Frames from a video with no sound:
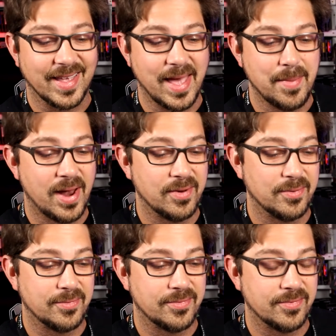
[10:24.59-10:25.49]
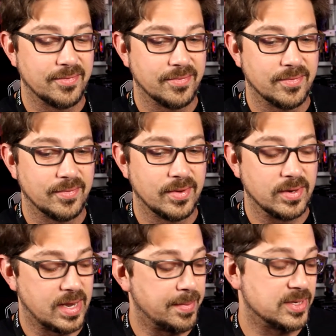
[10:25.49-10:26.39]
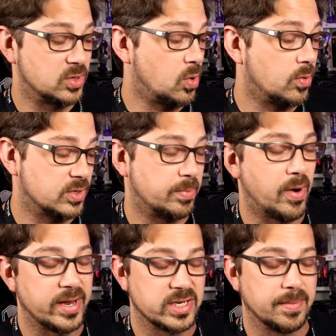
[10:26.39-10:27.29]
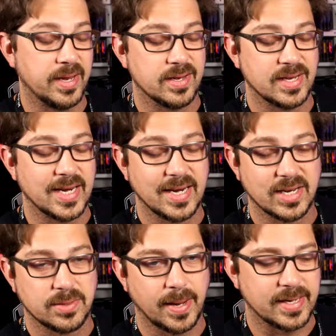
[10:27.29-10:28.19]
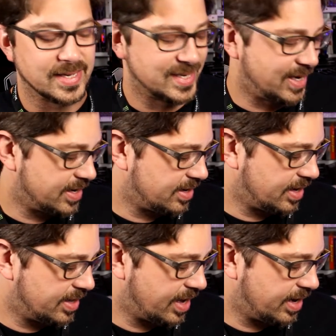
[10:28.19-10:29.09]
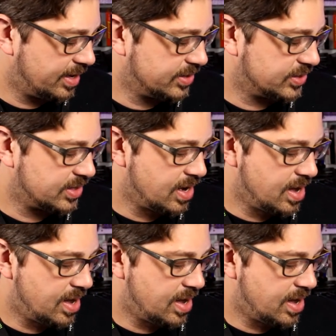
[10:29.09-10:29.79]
came as a total surprise to me because I didn't expect to see it, and that is